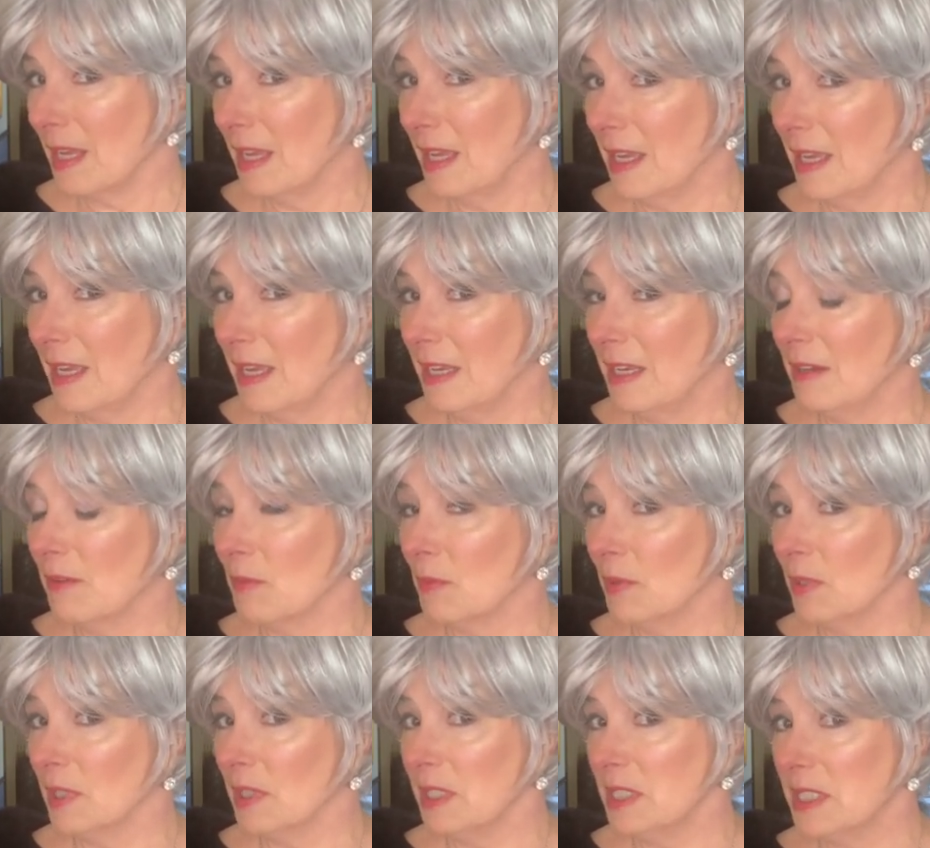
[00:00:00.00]
And it
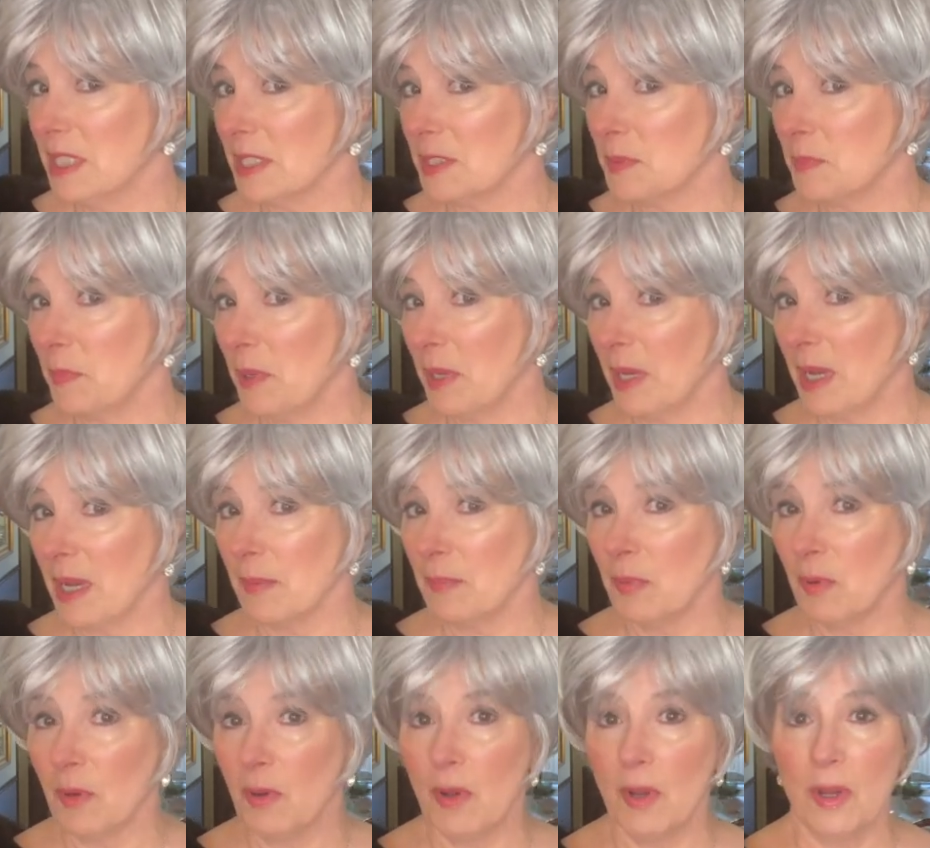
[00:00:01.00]
really does pick up
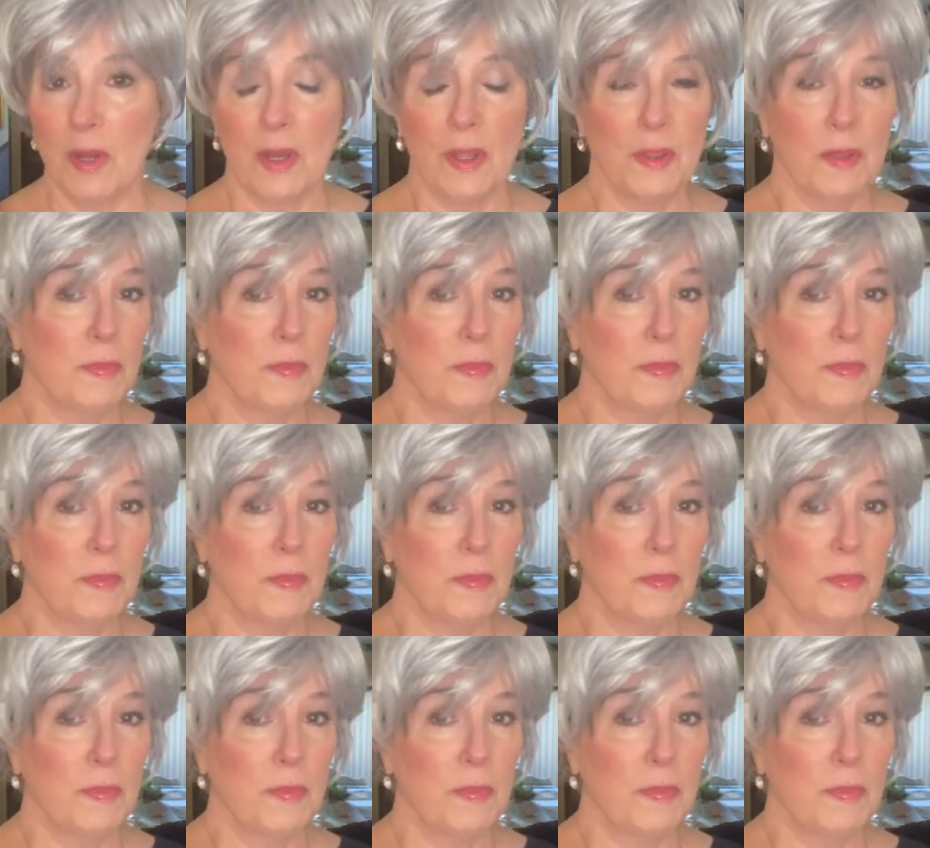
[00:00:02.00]
all the